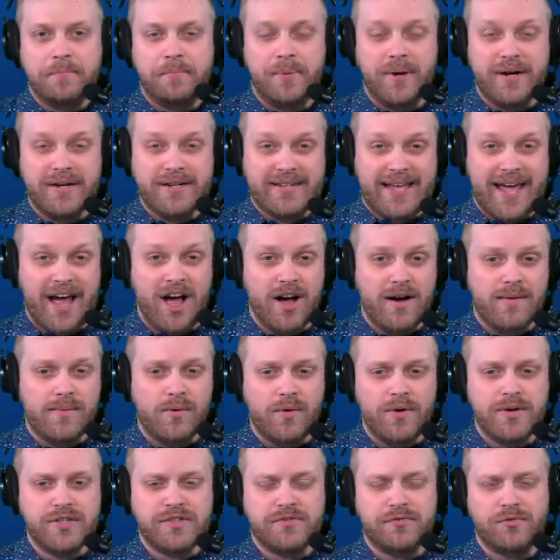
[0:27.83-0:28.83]
but
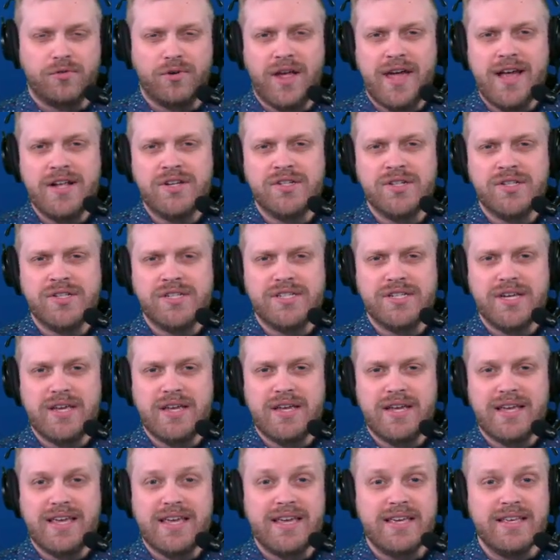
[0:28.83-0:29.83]
Cowboys free
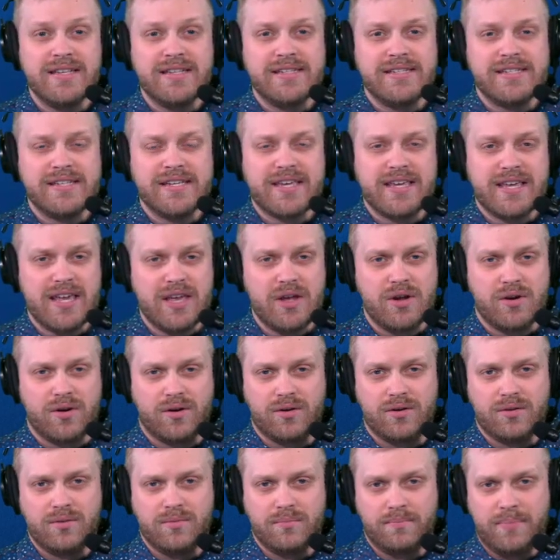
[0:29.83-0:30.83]
agency is
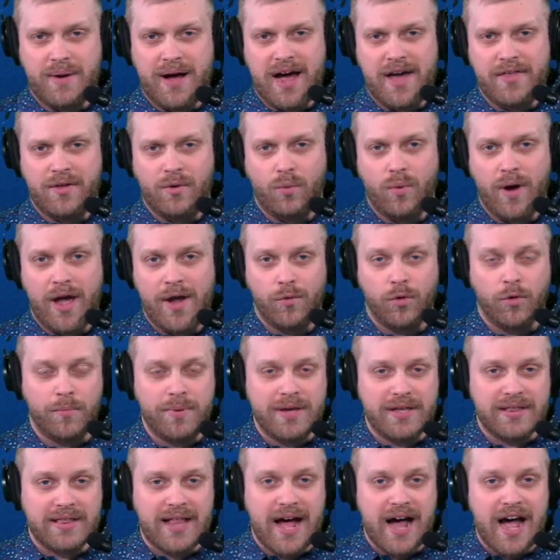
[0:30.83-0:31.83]
here. By the way, we'll
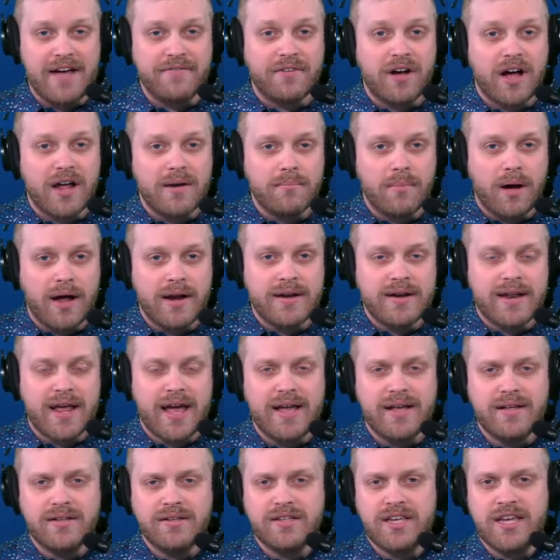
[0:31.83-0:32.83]
be live on
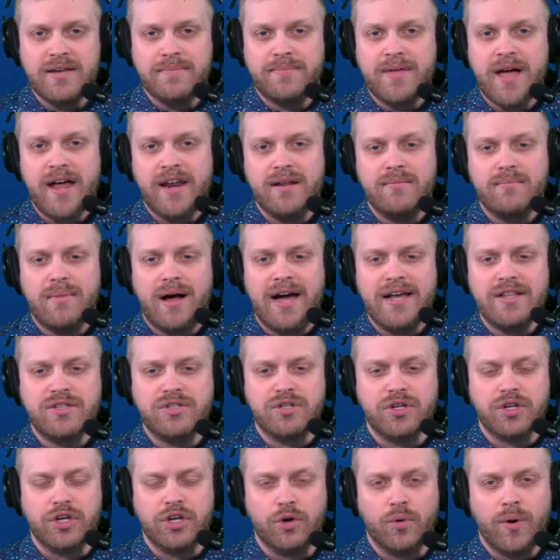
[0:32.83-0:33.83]
Monday. Keep that in mind,
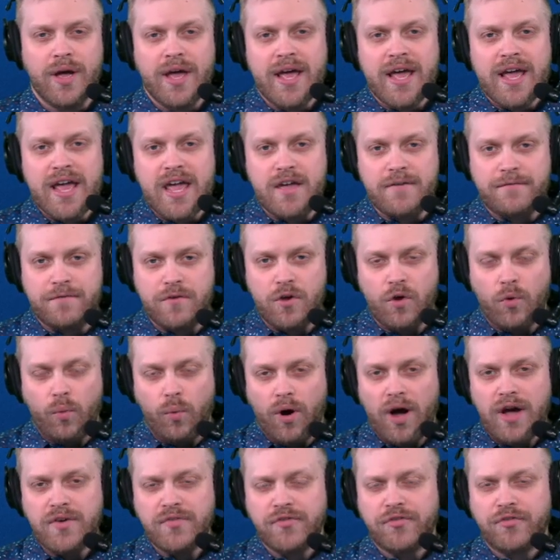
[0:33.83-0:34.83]
too. If you
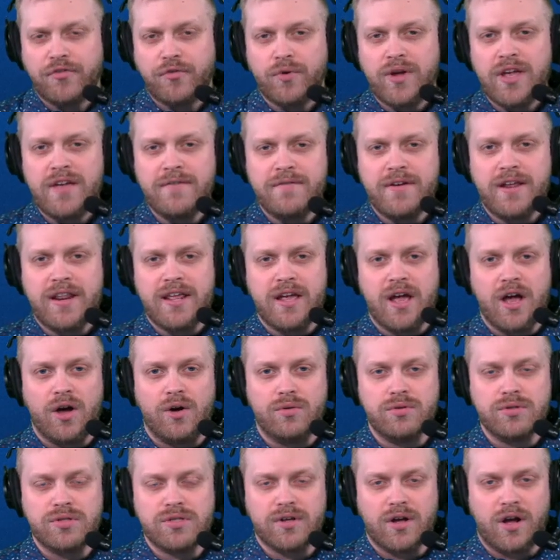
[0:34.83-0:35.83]
want free
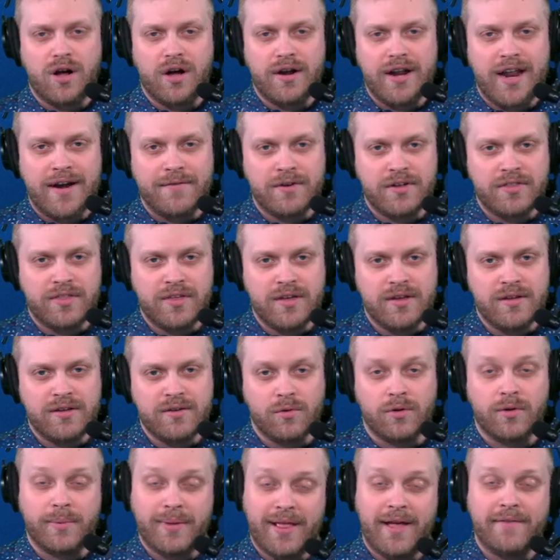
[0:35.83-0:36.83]
videos on everything,
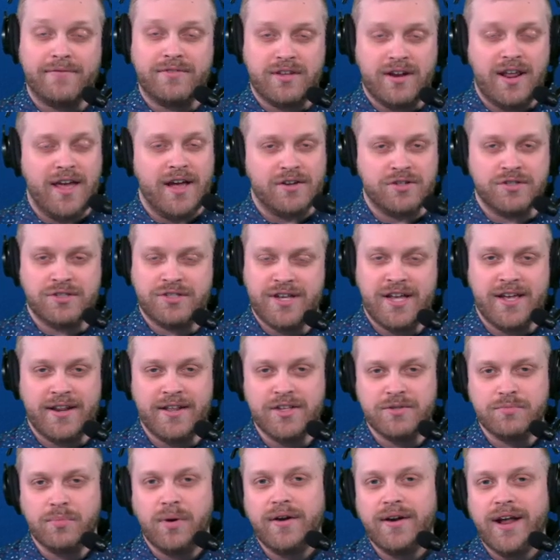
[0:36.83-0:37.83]
or live today, I should say it
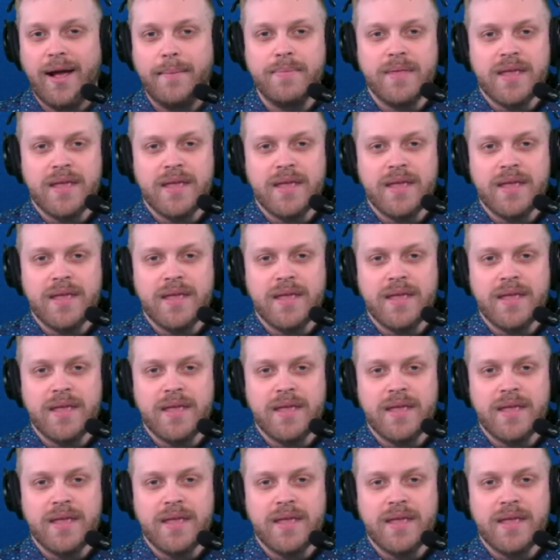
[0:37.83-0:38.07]
is Monday. If